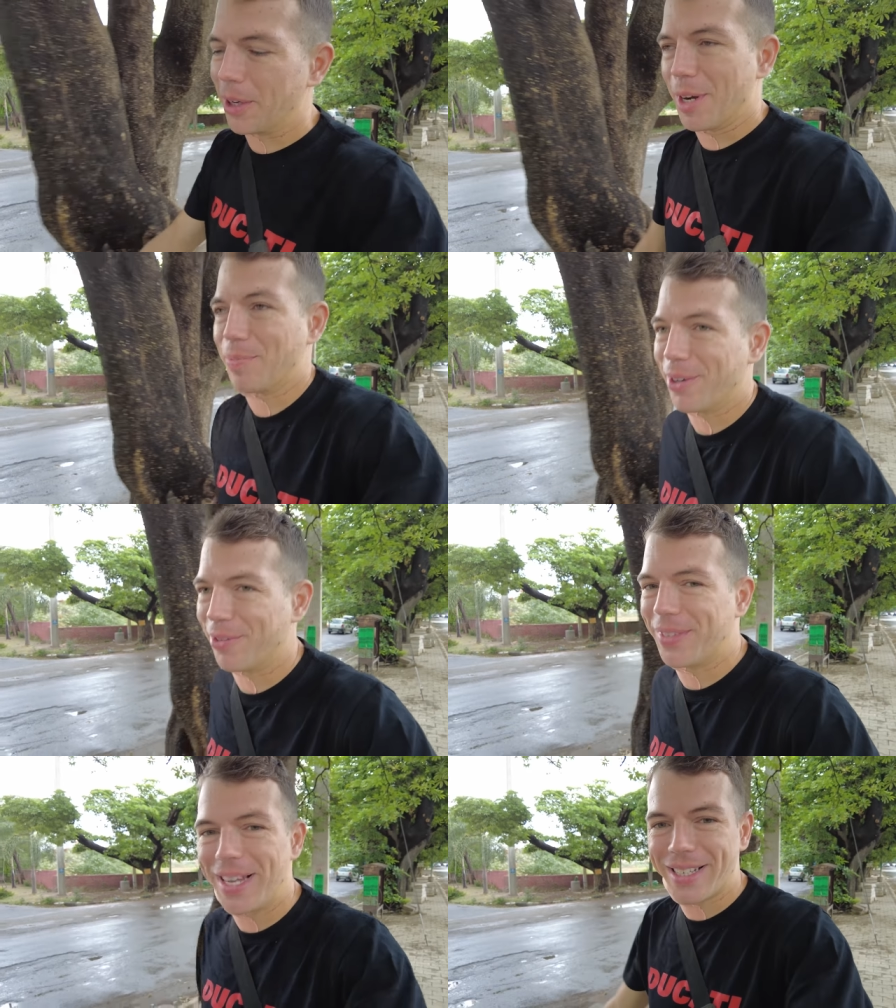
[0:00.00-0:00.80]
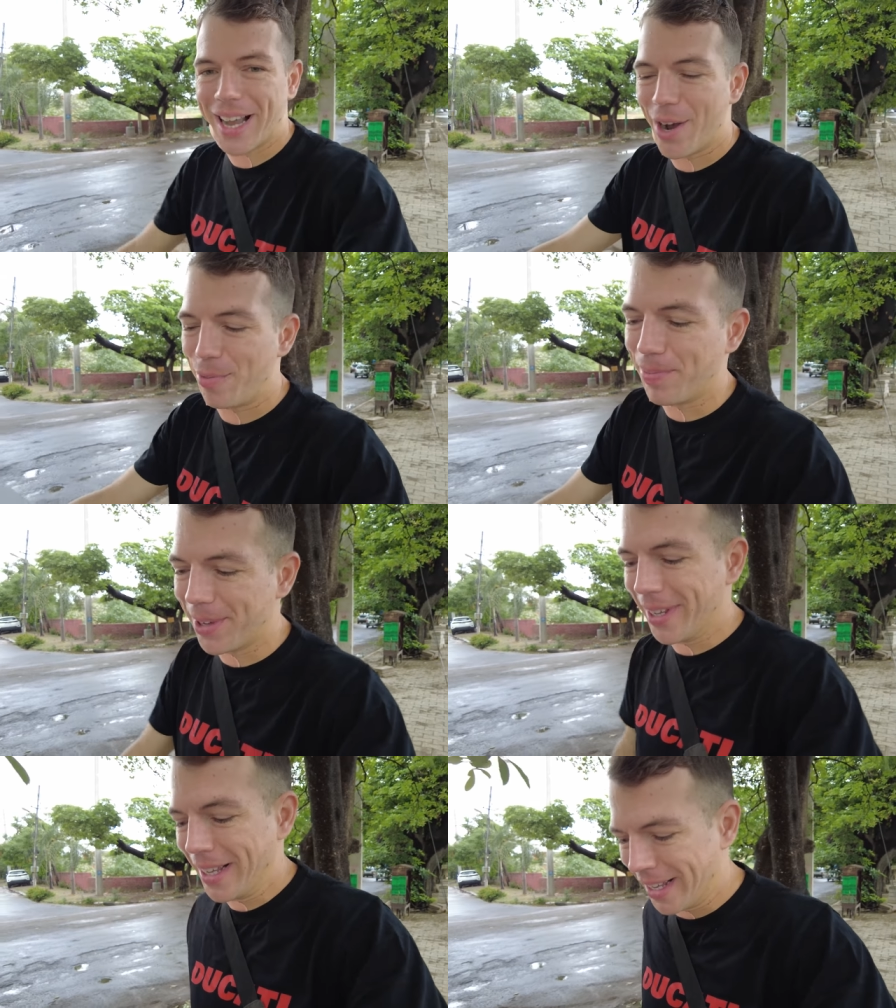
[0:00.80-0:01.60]
couple of days i hope
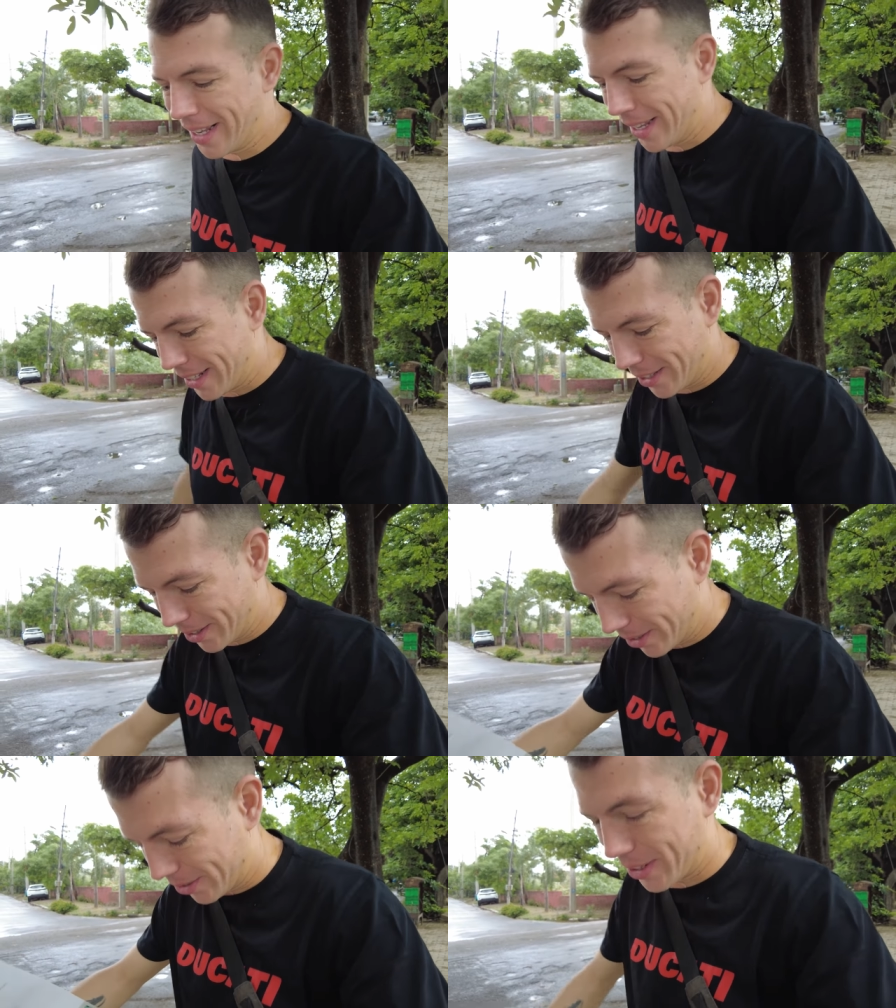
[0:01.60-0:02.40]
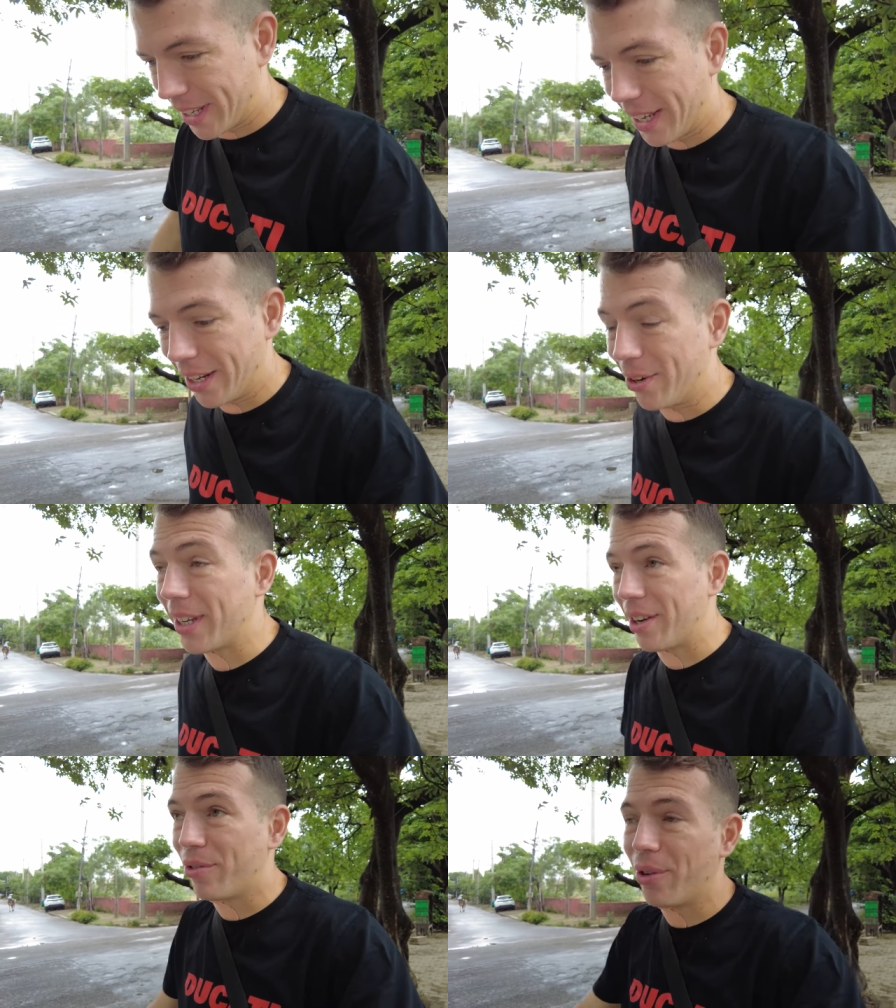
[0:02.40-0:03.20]
so looking
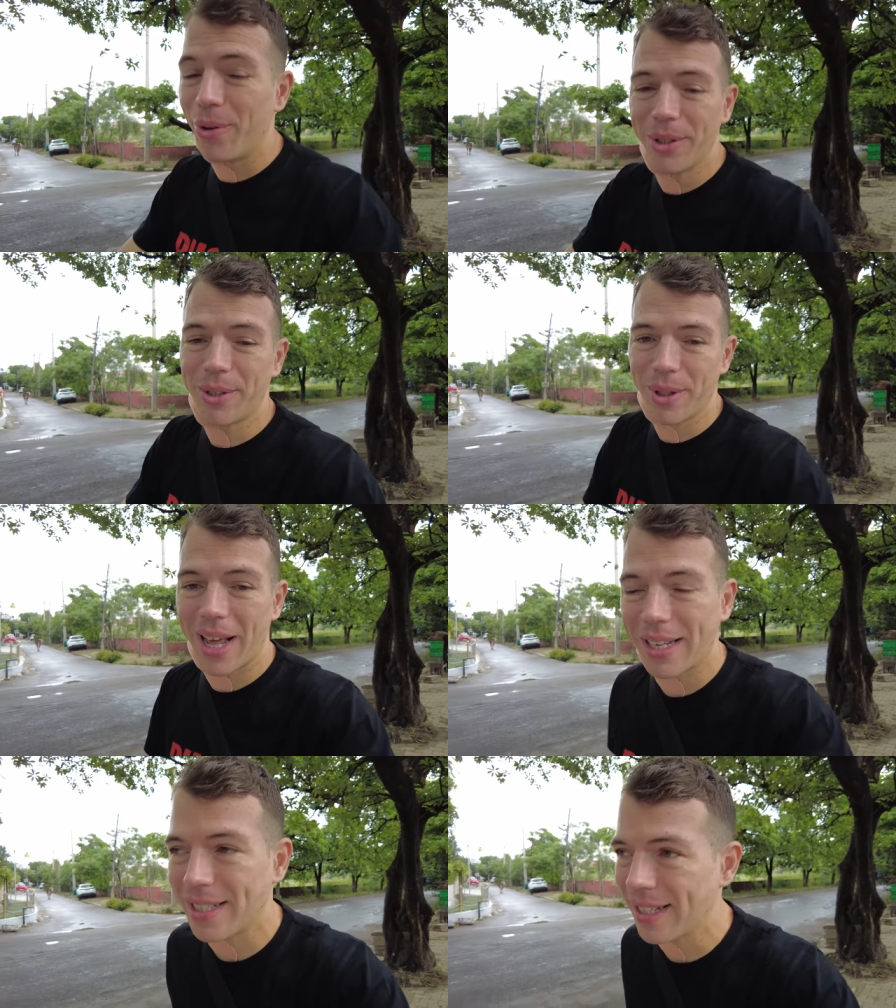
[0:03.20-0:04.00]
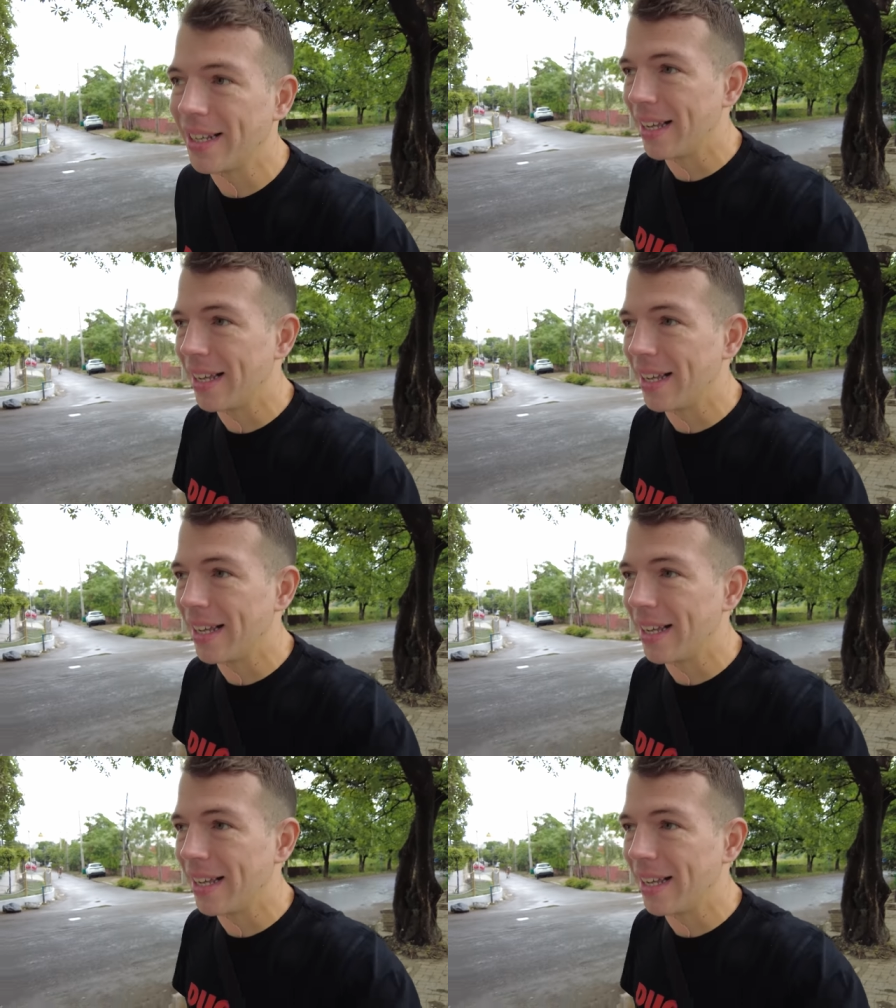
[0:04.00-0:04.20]
looking forward to that